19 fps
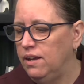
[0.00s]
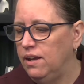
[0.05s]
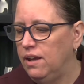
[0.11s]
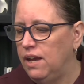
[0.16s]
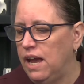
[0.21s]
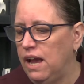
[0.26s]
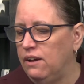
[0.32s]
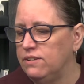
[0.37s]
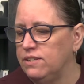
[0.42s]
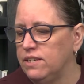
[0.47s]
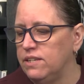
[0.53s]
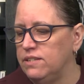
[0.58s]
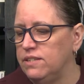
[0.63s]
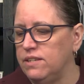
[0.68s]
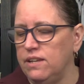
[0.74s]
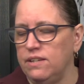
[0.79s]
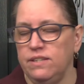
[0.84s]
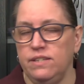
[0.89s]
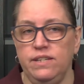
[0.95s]
Allison
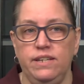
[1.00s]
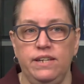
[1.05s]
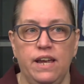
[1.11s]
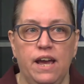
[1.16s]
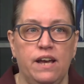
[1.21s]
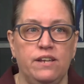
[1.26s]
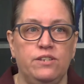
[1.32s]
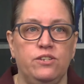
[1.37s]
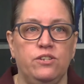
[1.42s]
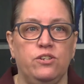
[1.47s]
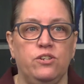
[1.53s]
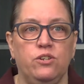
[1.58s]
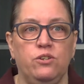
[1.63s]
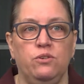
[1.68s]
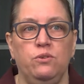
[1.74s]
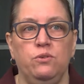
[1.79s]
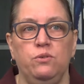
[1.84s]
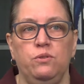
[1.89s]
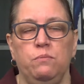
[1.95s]
says yes
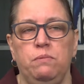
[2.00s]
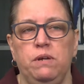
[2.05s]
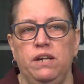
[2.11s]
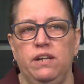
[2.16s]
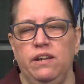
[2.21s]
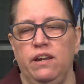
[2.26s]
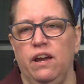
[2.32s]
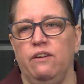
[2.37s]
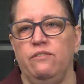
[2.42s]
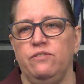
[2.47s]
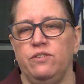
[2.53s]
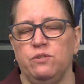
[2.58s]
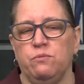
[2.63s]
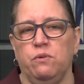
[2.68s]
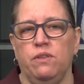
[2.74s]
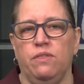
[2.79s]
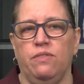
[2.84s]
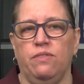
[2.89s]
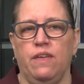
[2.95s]
to the PDFs
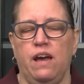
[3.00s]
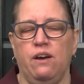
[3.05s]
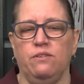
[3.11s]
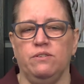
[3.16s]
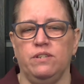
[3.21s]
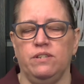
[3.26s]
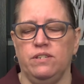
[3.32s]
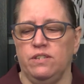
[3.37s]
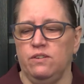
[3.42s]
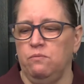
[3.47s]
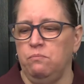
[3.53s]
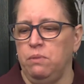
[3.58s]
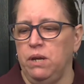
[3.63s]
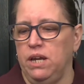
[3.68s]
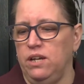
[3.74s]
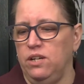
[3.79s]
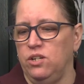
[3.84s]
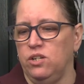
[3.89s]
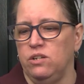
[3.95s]
with thousands of
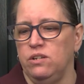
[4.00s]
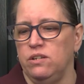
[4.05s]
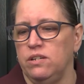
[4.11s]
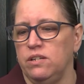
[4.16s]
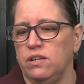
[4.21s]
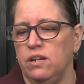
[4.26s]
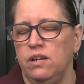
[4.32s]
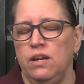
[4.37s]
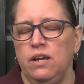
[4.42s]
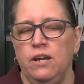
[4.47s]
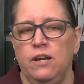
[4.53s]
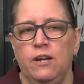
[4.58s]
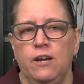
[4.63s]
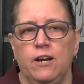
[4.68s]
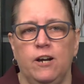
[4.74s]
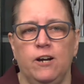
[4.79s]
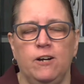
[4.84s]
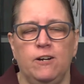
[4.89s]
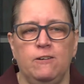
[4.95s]
pages.
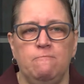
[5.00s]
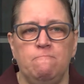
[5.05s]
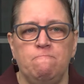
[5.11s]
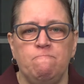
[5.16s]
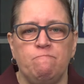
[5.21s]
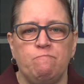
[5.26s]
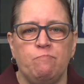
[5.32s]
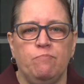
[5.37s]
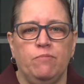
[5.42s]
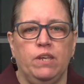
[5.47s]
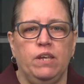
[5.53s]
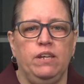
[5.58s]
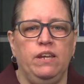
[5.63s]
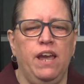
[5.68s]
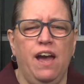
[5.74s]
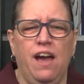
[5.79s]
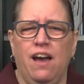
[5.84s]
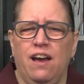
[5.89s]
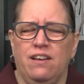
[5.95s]

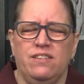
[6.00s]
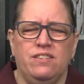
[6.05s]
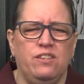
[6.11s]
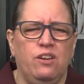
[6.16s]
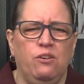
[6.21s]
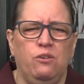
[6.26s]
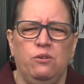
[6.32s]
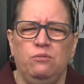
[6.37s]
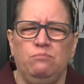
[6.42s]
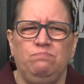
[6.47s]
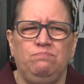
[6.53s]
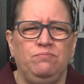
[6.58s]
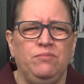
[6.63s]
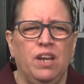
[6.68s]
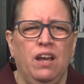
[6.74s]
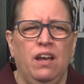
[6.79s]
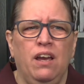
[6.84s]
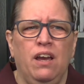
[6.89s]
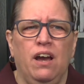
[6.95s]
Yeah, so
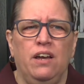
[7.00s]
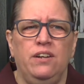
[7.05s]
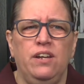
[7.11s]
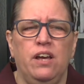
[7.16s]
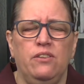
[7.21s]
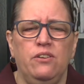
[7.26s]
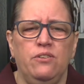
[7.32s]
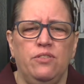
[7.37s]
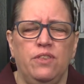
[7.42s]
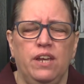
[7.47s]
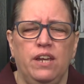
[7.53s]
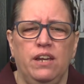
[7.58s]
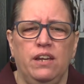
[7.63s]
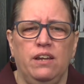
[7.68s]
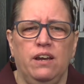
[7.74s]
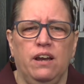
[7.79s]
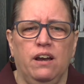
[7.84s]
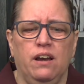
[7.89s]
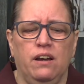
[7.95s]
another
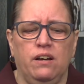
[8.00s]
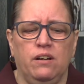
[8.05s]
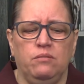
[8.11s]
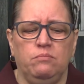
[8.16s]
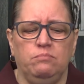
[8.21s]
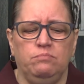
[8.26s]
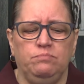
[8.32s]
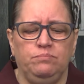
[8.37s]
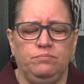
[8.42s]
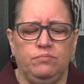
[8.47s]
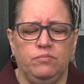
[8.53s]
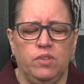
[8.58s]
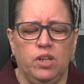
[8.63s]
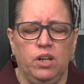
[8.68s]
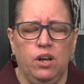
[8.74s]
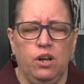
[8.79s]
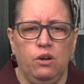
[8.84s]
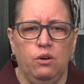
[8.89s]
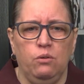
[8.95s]
thing,
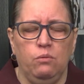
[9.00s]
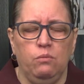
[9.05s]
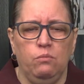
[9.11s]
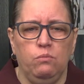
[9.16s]
you know,